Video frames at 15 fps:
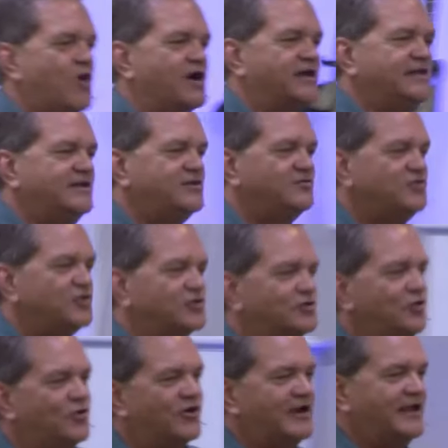walking in your
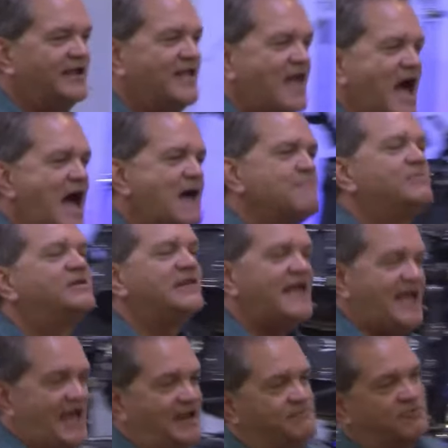glory. I'm
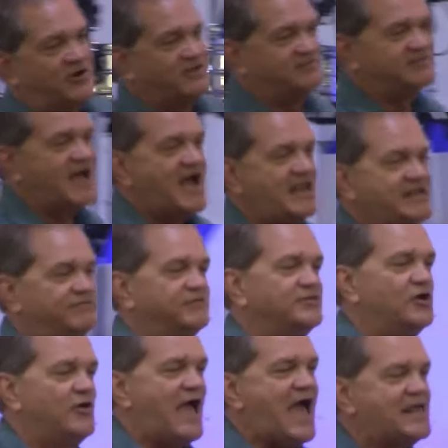glad, praise God, even
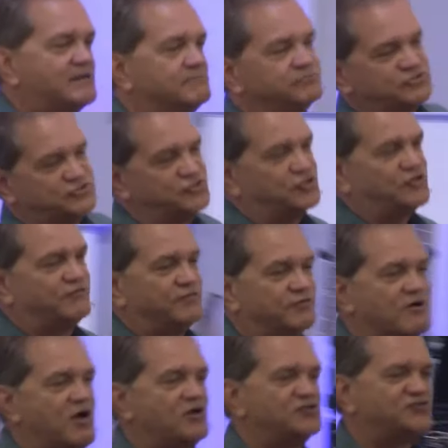though Adam partook of the
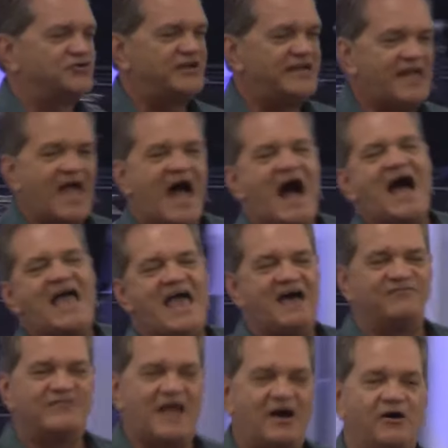wrong tree. I I
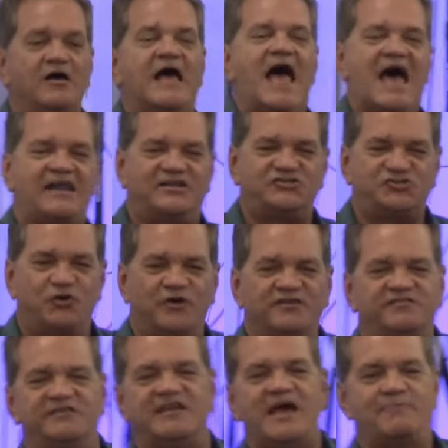have now had a
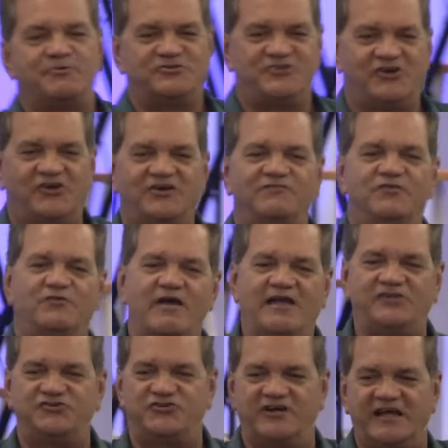choice and I partook of the
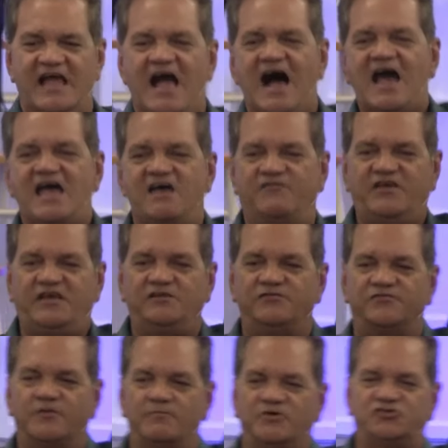right tree. I have
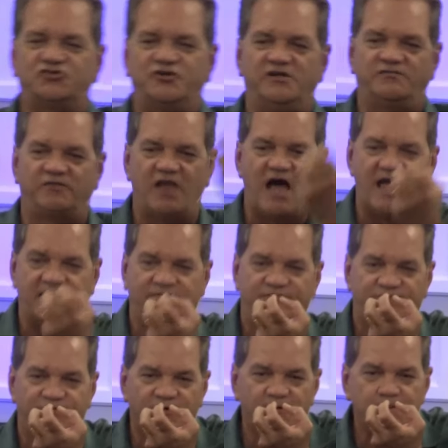eaten from the tree of
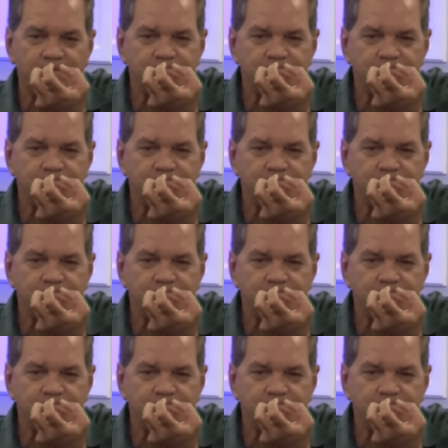life.